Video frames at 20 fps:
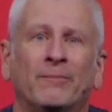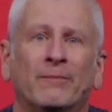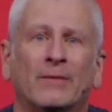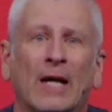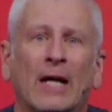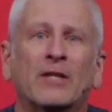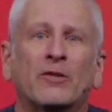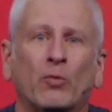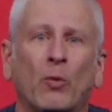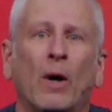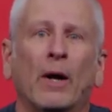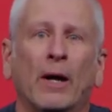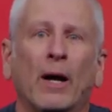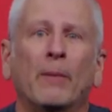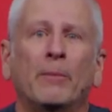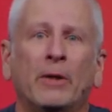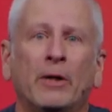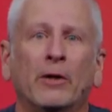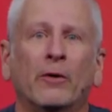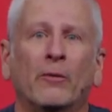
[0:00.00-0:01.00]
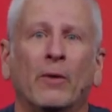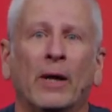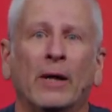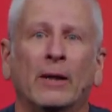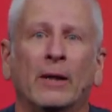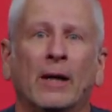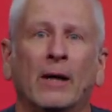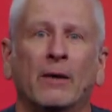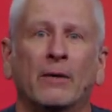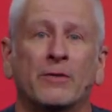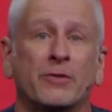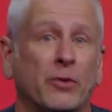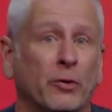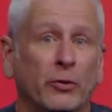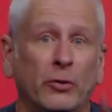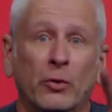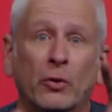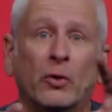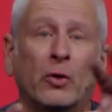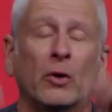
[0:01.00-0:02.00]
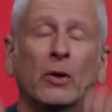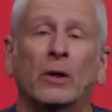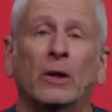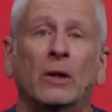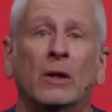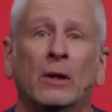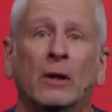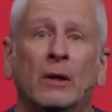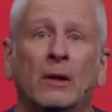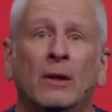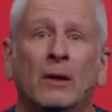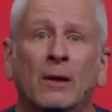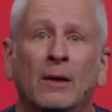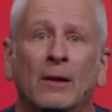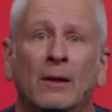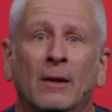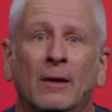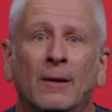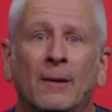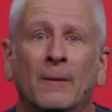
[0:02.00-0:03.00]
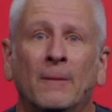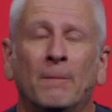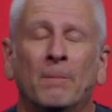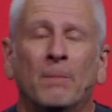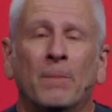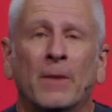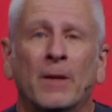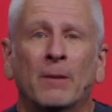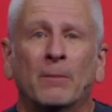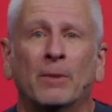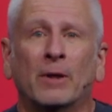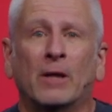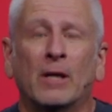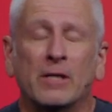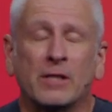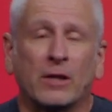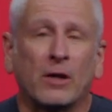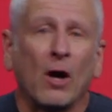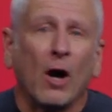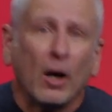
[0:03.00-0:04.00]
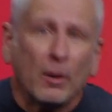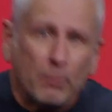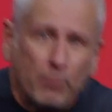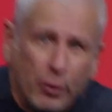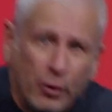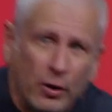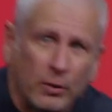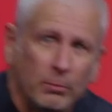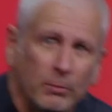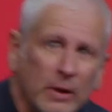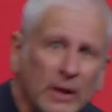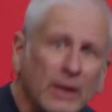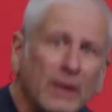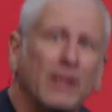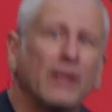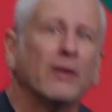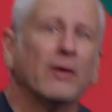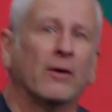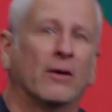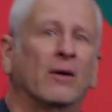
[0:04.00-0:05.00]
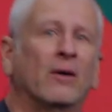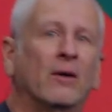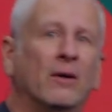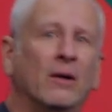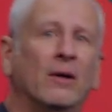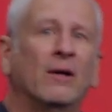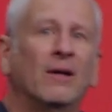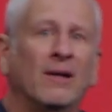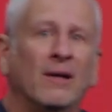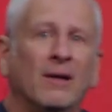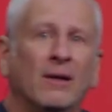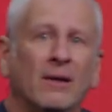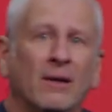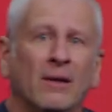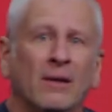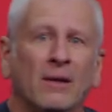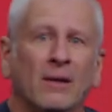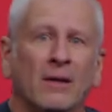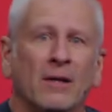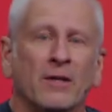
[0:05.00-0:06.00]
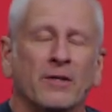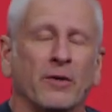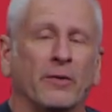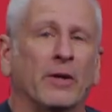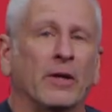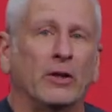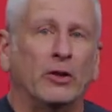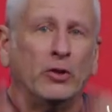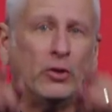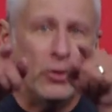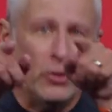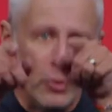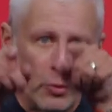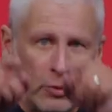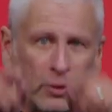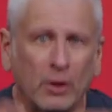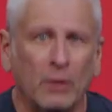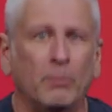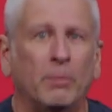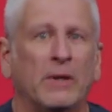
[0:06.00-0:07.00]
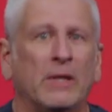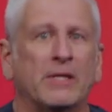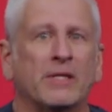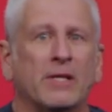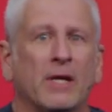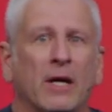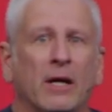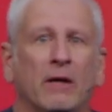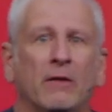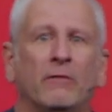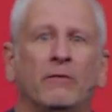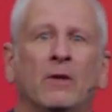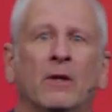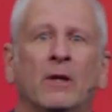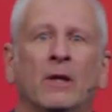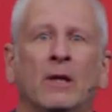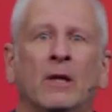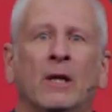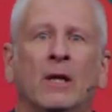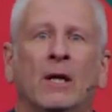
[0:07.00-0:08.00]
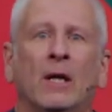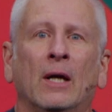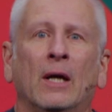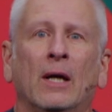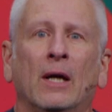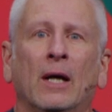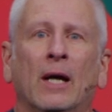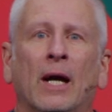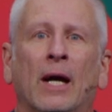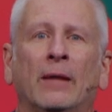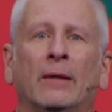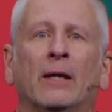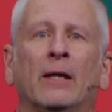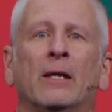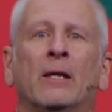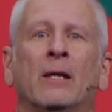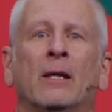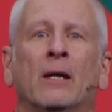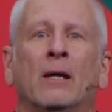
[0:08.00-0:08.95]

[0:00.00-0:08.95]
That's why I'm here right now. So you're good because God put me here so that you could be saved and that